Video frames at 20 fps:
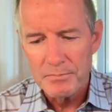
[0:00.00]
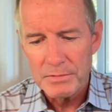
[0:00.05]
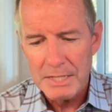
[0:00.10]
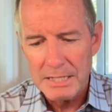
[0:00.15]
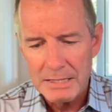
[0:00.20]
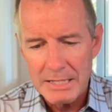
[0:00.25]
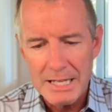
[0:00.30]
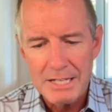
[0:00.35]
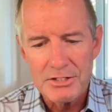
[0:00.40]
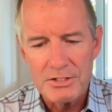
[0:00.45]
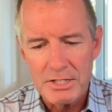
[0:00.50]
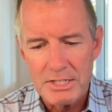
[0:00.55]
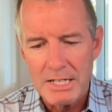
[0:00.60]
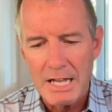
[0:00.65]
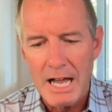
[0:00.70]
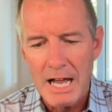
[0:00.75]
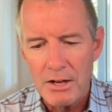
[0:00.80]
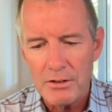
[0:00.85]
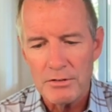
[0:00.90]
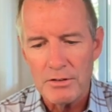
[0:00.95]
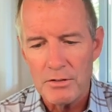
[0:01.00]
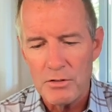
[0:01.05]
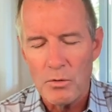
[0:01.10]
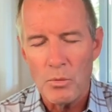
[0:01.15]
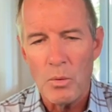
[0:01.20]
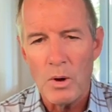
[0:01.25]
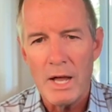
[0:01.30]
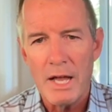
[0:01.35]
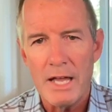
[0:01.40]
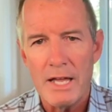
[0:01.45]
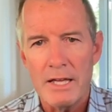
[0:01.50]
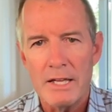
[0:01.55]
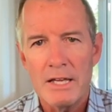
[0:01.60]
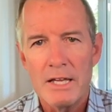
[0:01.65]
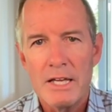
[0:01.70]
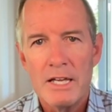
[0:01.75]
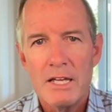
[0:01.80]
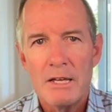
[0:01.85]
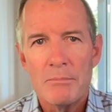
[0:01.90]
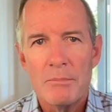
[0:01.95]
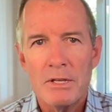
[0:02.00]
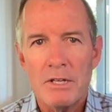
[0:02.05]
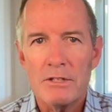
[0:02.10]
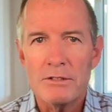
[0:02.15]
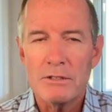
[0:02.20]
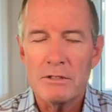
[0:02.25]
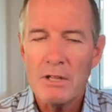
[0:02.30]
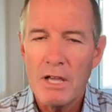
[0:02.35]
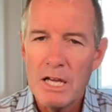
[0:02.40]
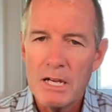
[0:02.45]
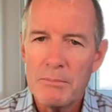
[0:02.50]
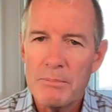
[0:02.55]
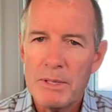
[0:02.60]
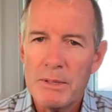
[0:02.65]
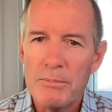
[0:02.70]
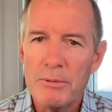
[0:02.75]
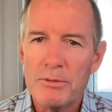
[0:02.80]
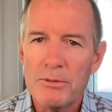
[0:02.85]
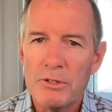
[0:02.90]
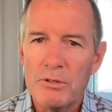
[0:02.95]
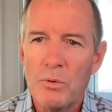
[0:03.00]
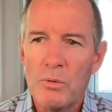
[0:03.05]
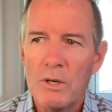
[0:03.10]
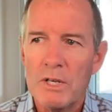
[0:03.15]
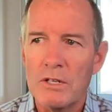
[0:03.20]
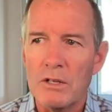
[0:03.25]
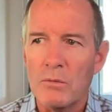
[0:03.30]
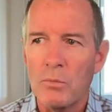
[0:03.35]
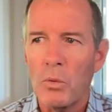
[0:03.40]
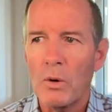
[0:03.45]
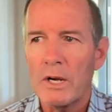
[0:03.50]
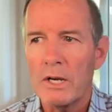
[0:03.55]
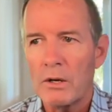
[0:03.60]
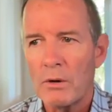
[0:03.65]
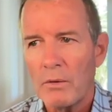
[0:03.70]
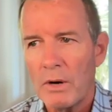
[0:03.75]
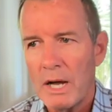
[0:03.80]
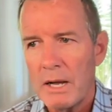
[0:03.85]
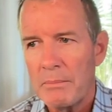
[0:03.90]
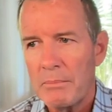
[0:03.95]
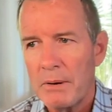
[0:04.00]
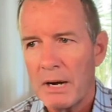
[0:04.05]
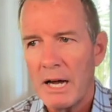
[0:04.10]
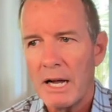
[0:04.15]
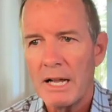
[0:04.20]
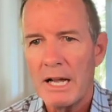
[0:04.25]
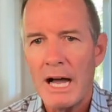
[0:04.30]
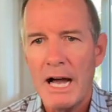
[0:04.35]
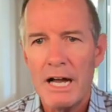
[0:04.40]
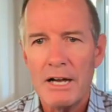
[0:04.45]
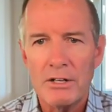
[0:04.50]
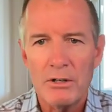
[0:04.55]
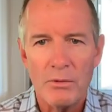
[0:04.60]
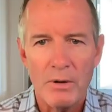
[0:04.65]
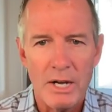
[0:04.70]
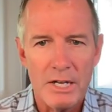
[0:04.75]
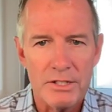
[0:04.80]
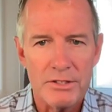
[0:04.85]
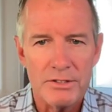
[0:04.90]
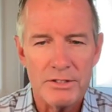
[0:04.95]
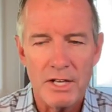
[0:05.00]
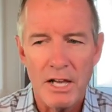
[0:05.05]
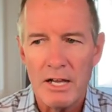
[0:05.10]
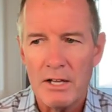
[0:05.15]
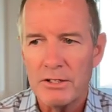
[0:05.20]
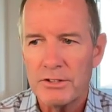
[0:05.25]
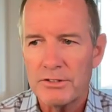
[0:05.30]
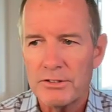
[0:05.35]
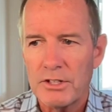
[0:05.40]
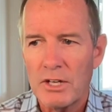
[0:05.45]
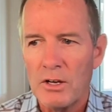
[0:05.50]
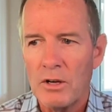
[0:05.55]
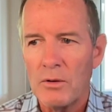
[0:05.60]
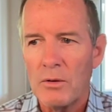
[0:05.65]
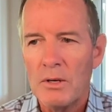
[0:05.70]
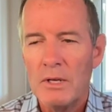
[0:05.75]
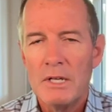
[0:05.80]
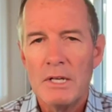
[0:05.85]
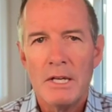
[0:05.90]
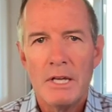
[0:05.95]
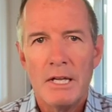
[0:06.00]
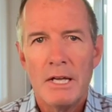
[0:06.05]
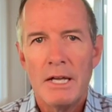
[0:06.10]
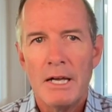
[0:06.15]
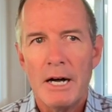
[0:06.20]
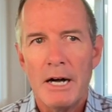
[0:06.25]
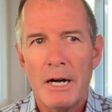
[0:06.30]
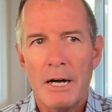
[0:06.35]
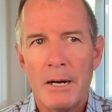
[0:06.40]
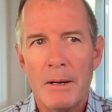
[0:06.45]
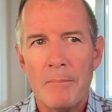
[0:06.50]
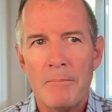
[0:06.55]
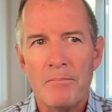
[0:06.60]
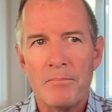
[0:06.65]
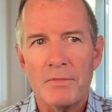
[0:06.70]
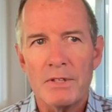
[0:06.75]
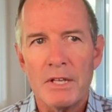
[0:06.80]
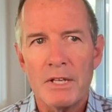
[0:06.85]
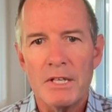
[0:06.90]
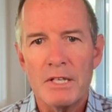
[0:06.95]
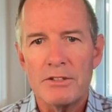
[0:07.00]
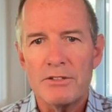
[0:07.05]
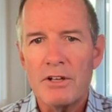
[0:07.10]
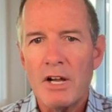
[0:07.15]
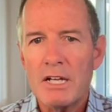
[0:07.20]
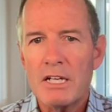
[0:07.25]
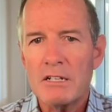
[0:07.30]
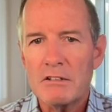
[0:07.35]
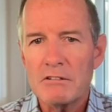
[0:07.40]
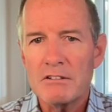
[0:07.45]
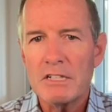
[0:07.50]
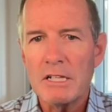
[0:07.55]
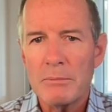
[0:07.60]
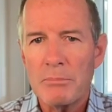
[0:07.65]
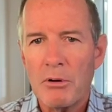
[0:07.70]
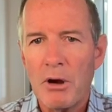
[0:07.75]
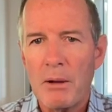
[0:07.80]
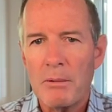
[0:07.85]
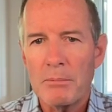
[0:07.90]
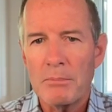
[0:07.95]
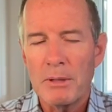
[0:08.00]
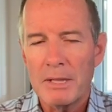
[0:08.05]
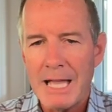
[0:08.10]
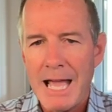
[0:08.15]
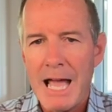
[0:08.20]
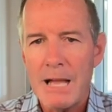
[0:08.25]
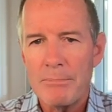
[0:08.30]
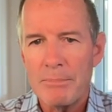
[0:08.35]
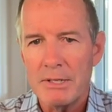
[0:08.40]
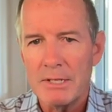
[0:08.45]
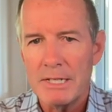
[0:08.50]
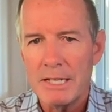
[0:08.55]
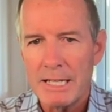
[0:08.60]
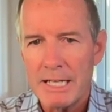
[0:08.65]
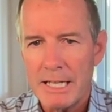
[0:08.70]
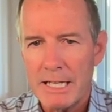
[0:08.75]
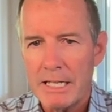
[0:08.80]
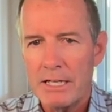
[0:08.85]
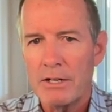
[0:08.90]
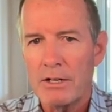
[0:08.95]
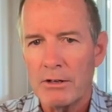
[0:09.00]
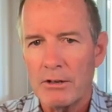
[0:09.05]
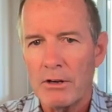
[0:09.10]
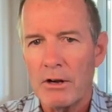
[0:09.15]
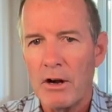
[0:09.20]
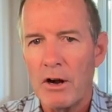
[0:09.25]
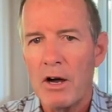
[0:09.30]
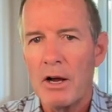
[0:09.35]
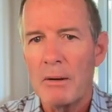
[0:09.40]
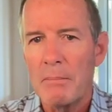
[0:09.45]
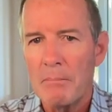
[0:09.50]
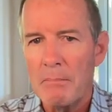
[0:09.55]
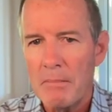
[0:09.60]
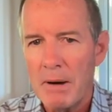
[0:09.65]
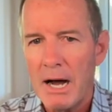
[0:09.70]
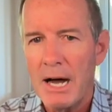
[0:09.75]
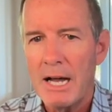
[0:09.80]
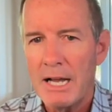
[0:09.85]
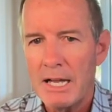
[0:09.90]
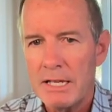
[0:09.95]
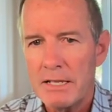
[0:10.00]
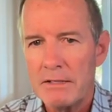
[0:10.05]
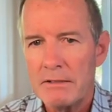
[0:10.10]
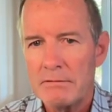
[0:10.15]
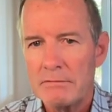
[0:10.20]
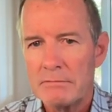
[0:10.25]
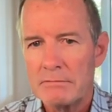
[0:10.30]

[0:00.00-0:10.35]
lesson out of the way, because a lot of people do wonder, where do I buy, how do I sell? So it's not going to really probably happen here on my